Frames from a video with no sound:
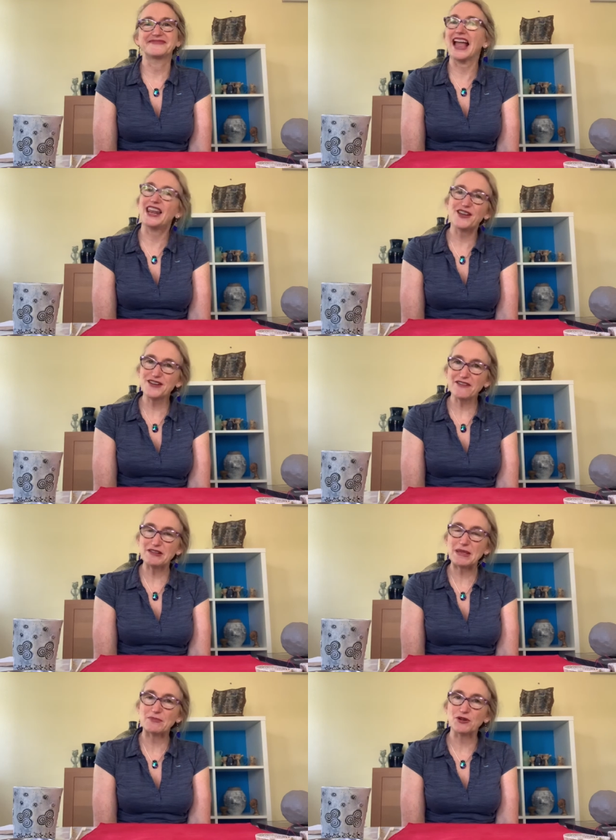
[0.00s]
Hello lovely
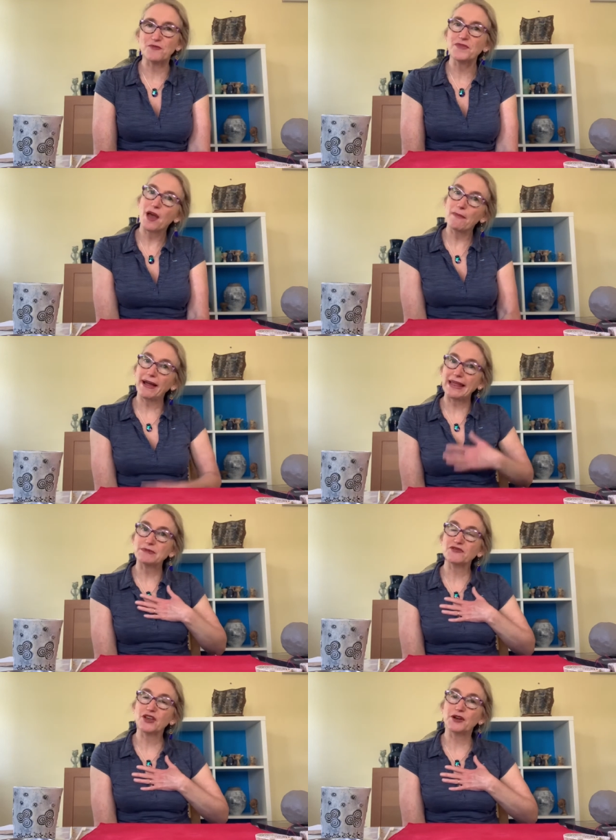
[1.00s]
people, my name
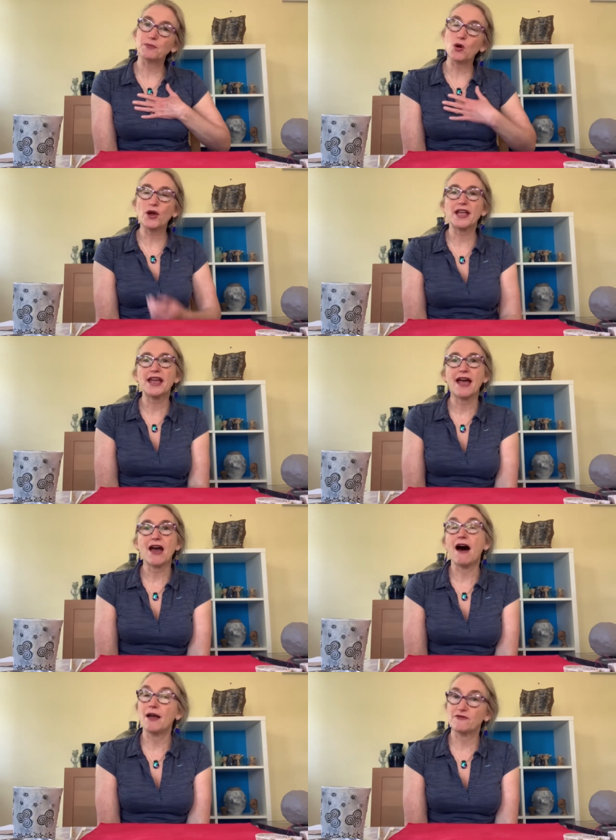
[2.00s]
is Fiona Booy,
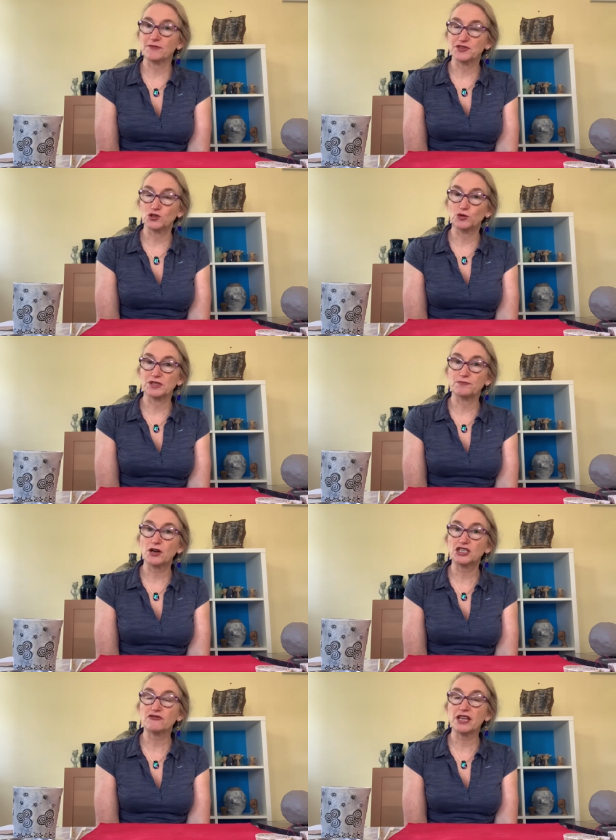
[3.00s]
I'm from St Albans
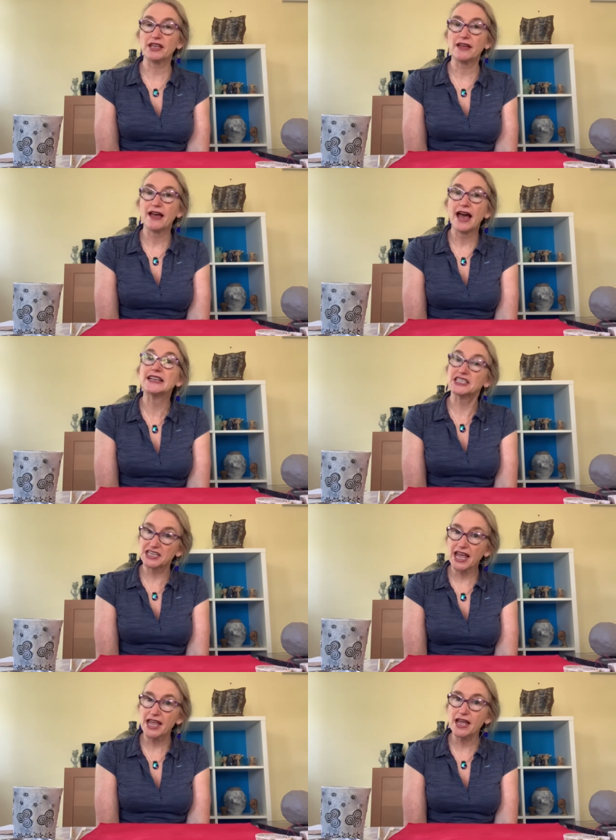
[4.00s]
Pottery and
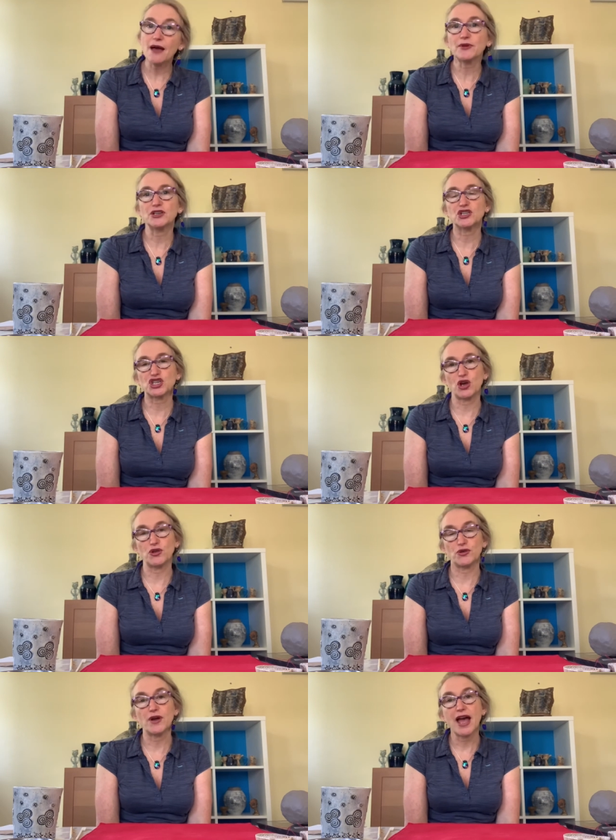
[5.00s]
today I'm going to show
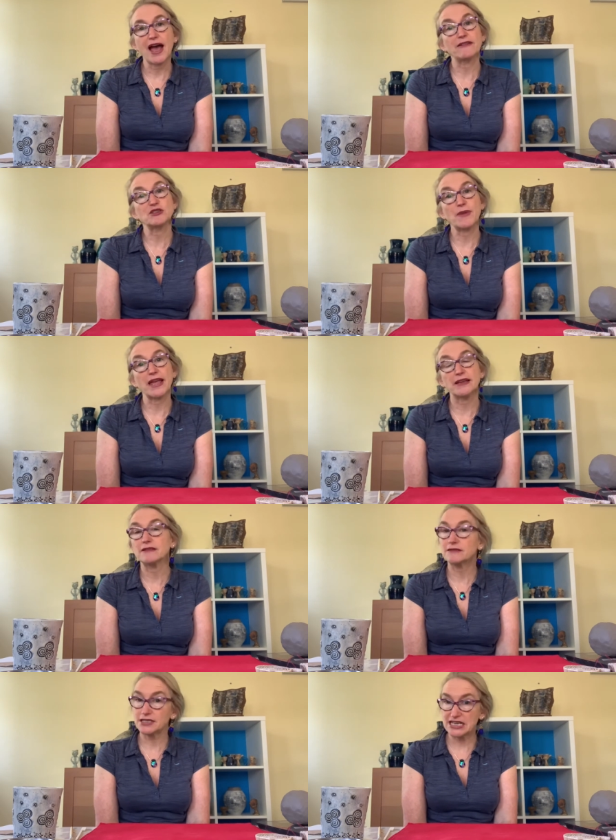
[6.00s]
you how to make
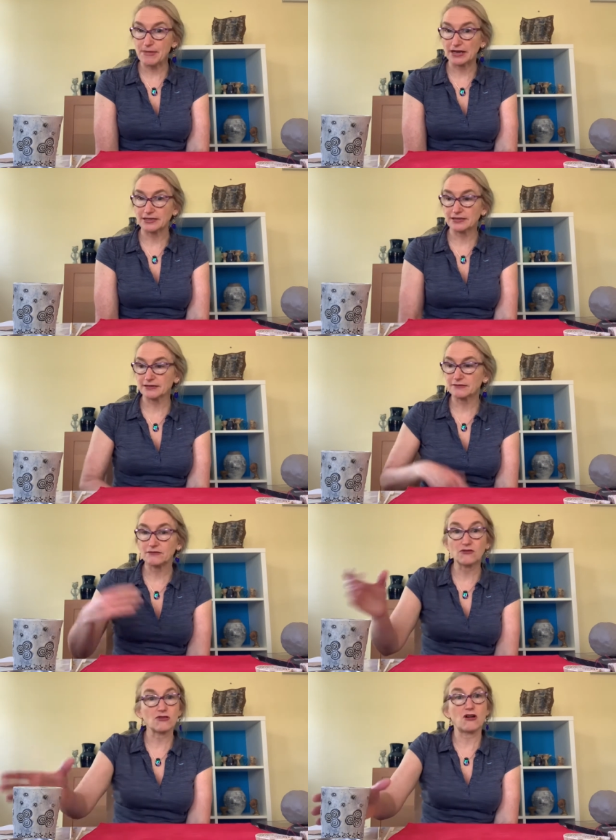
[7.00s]
tea mugs,
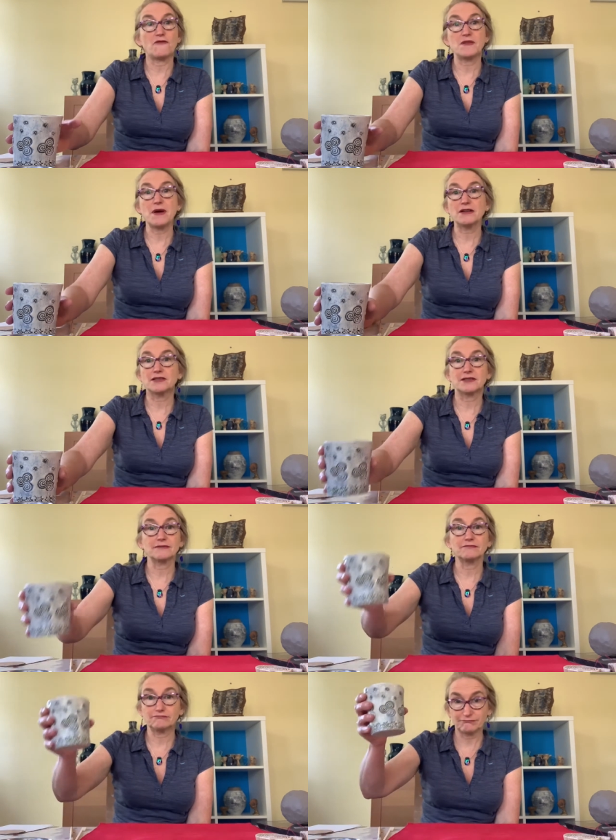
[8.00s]
coffee mugs,
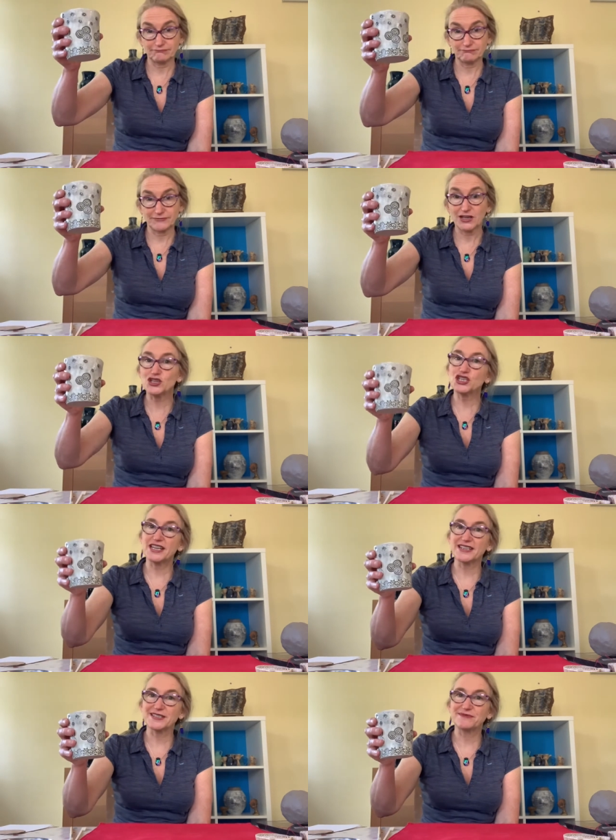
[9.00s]

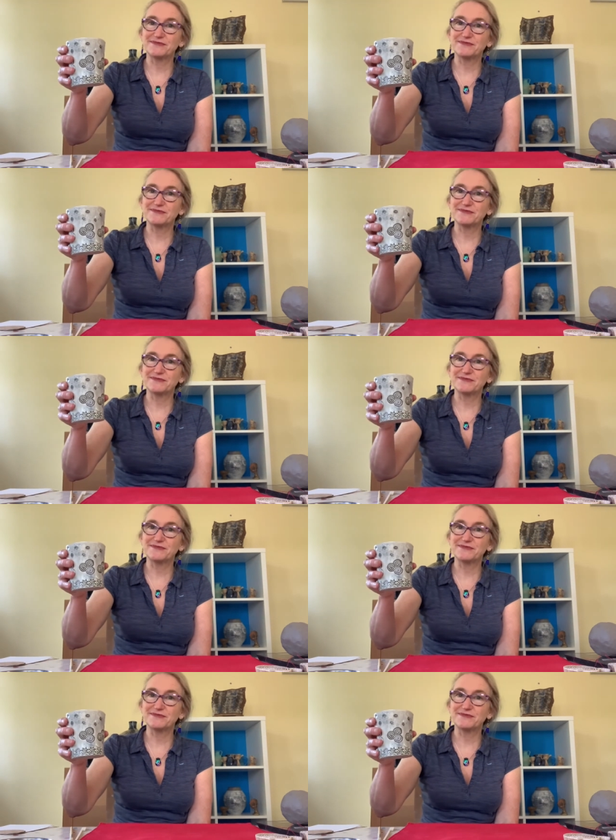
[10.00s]
cheers.